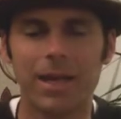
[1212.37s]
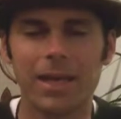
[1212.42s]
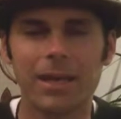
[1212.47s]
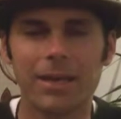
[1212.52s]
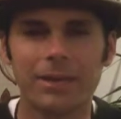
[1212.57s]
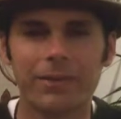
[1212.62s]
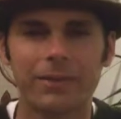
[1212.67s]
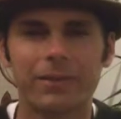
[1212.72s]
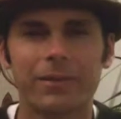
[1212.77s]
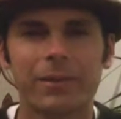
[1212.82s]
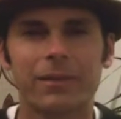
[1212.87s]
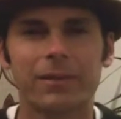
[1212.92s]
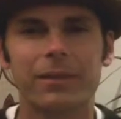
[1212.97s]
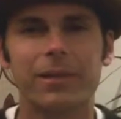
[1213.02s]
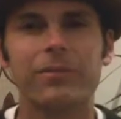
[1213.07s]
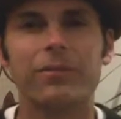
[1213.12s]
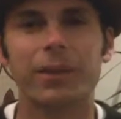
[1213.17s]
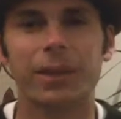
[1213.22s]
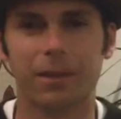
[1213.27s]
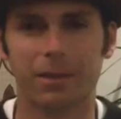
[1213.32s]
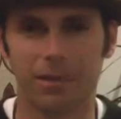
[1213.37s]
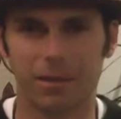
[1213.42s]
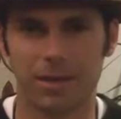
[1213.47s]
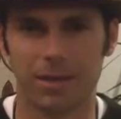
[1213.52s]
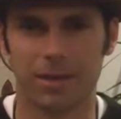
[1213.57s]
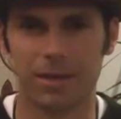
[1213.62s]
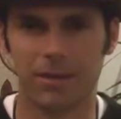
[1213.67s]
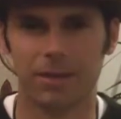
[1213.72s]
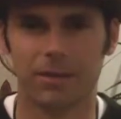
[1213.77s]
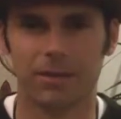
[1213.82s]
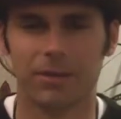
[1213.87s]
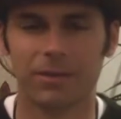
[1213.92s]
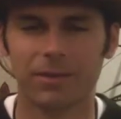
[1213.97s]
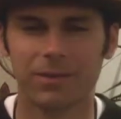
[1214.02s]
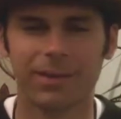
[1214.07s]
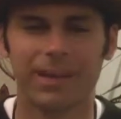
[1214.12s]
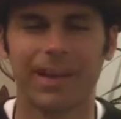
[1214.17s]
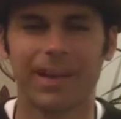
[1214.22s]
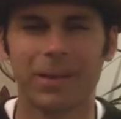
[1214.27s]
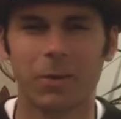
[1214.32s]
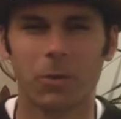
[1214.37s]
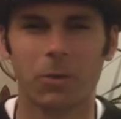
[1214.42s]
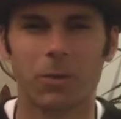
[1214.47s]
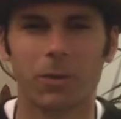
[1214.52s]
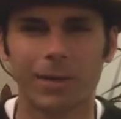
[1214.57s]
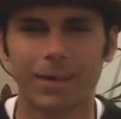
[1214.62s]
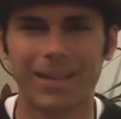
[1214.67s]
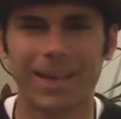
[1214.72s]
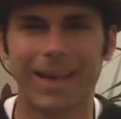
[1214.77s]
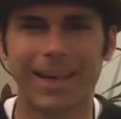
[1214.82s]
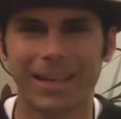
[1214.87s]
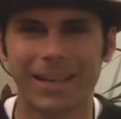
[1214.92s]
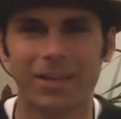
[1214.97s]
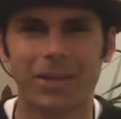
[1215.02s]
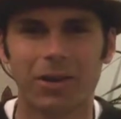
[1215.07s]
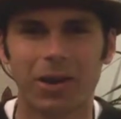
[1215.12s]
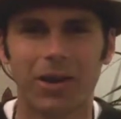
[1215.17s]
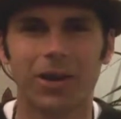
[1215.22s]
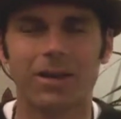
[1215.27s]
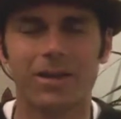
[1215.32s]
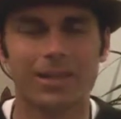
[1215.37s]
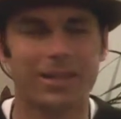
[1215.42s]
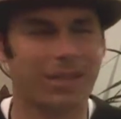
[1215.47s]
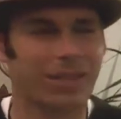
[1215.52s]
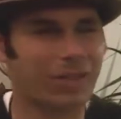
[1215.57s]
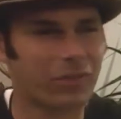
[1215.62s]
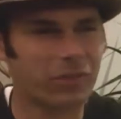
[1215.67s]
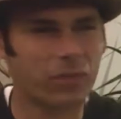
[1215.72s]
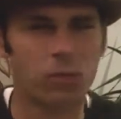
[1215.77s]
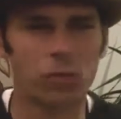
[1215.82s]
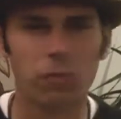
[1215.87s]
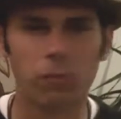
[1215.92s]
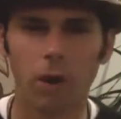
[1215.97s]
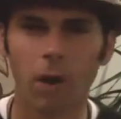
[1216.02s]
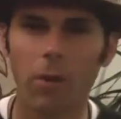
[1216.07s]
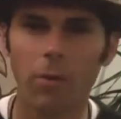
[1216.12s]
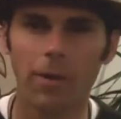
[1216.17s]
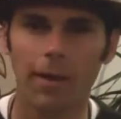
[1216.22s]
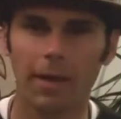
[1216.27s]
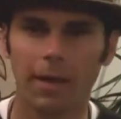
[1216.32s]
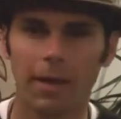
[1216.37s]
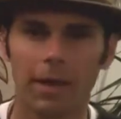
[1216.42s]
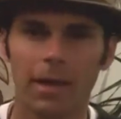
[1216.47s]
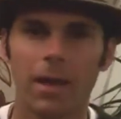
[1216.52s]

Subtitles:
This is a living thing. This is like an organic garden, and it's growing.